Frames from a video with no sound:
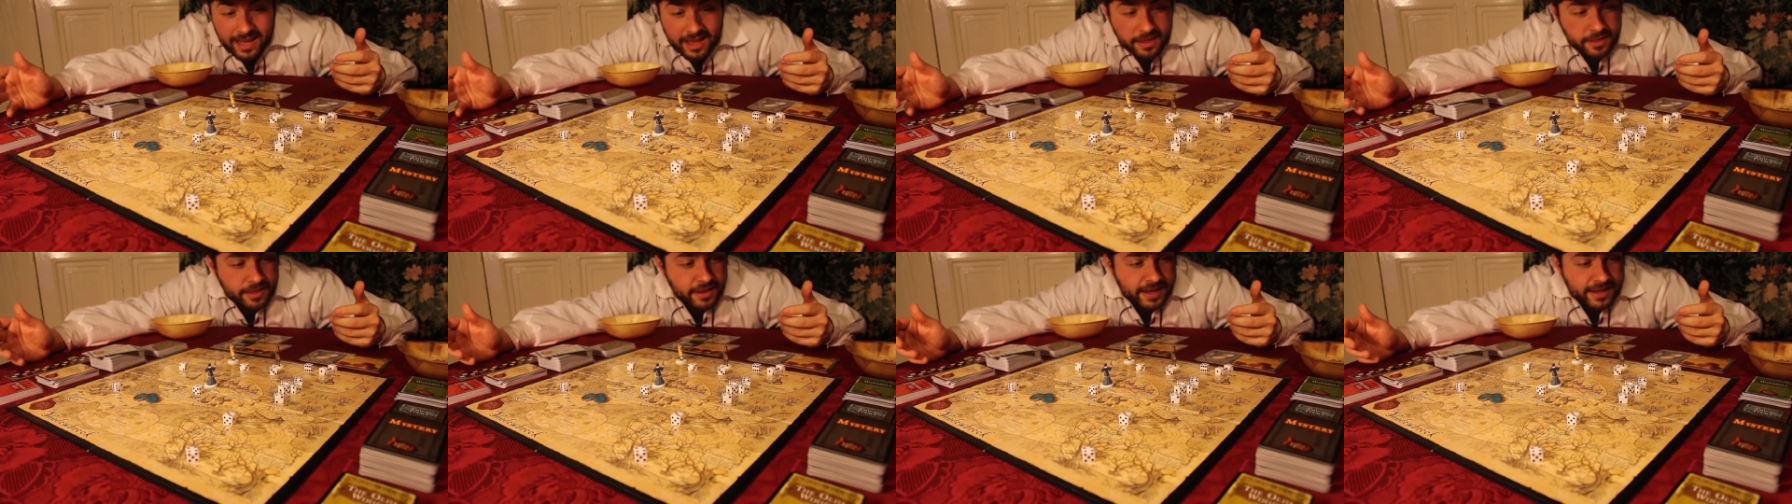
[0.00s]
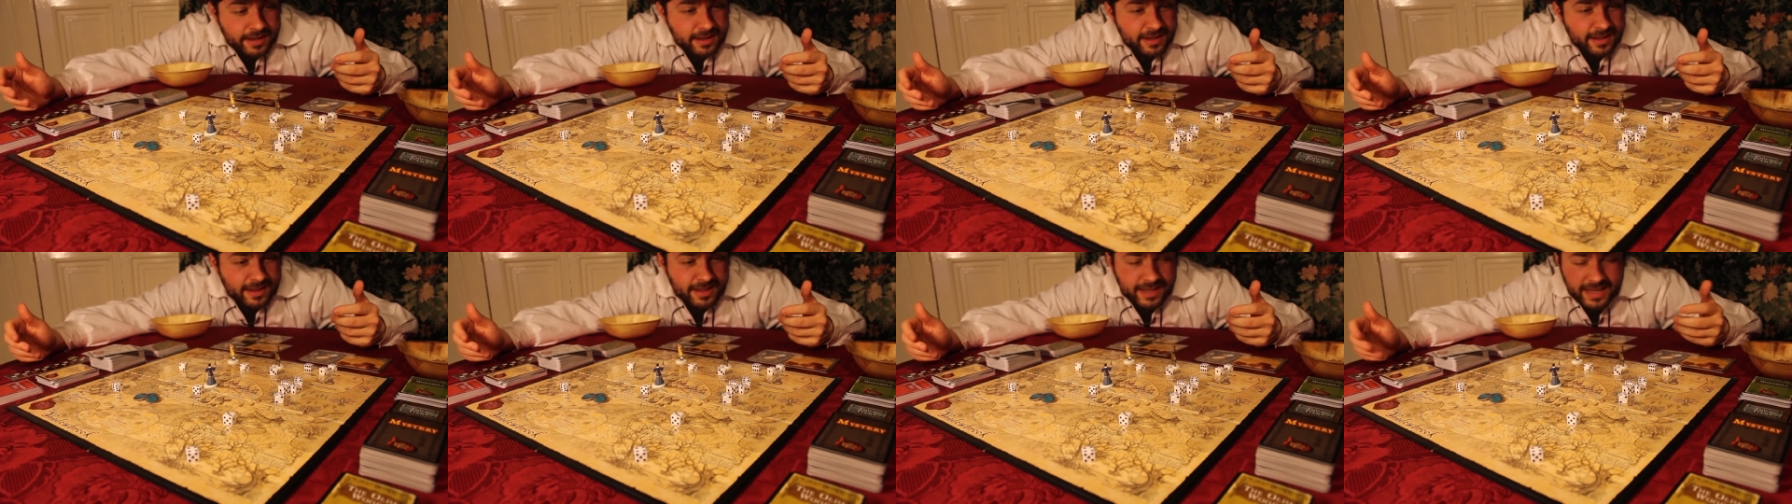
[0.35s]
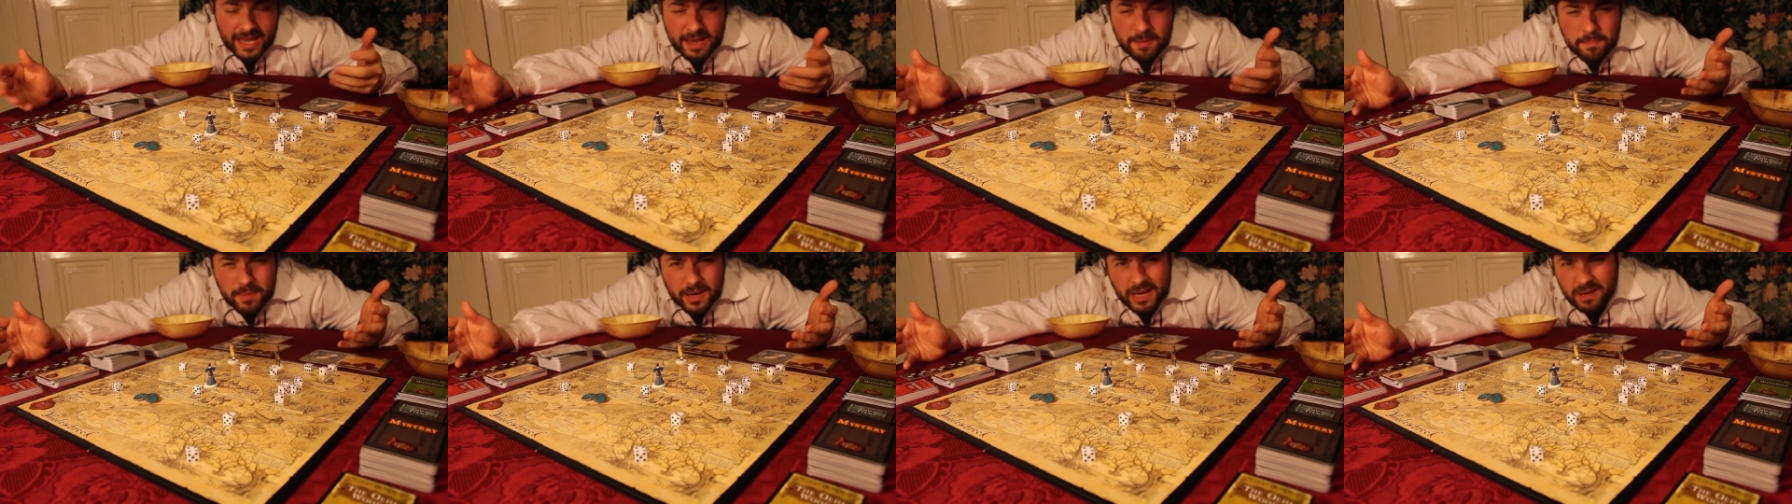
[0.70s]
that the
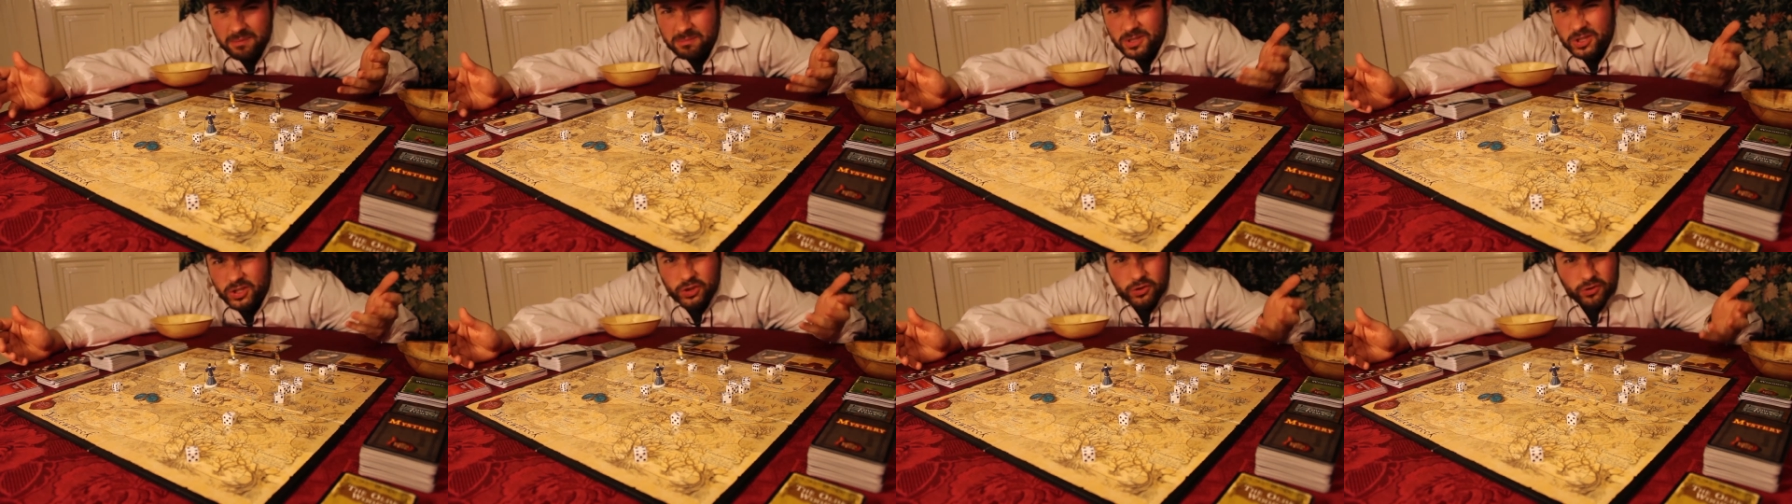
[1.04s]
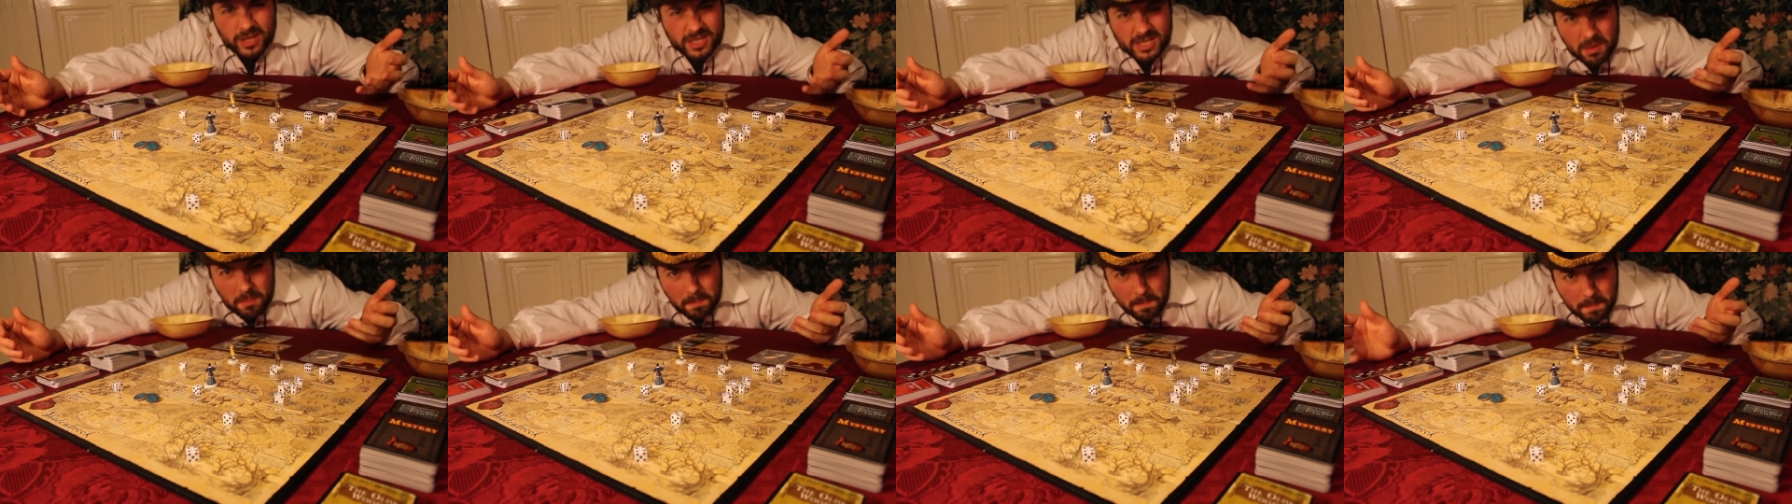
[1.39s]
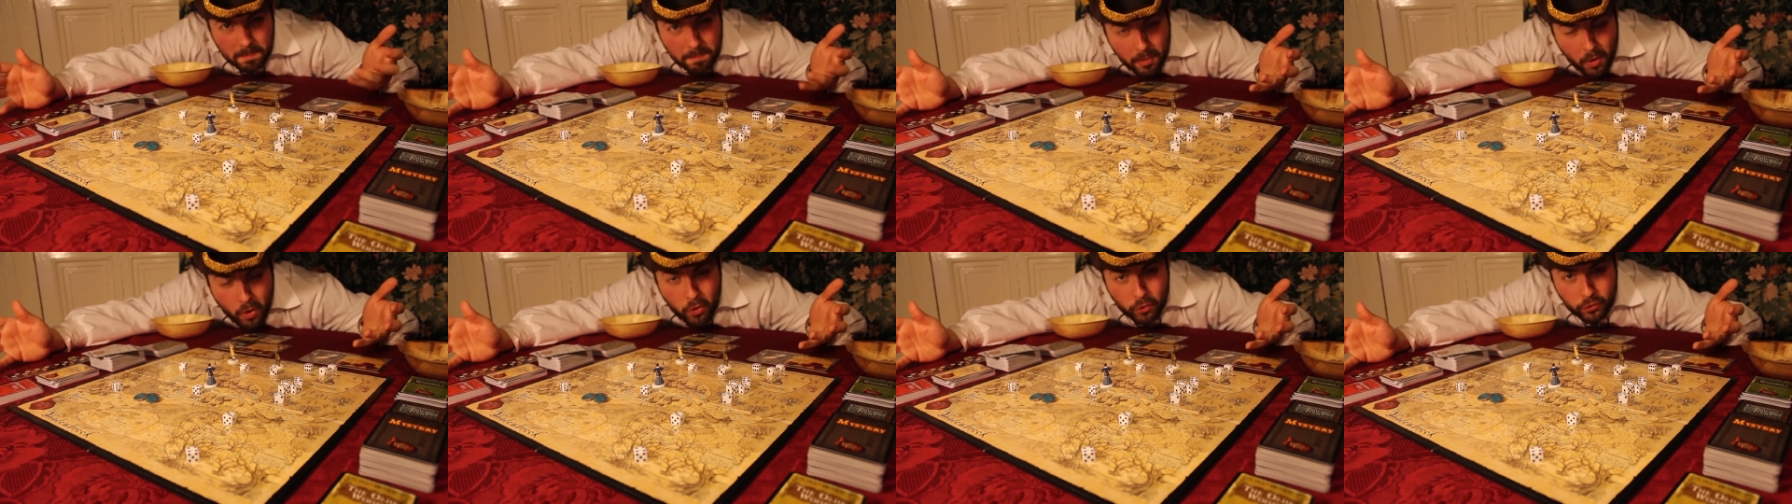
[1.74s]
game becomes straight up
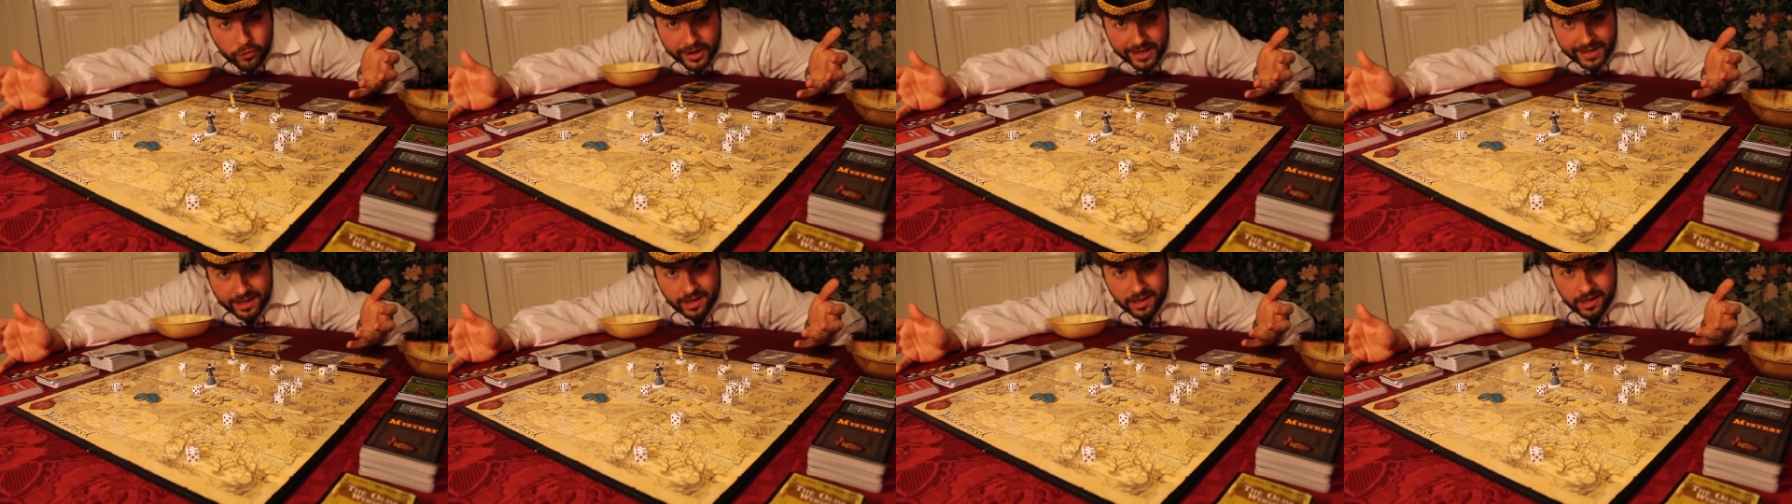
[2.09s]
boring.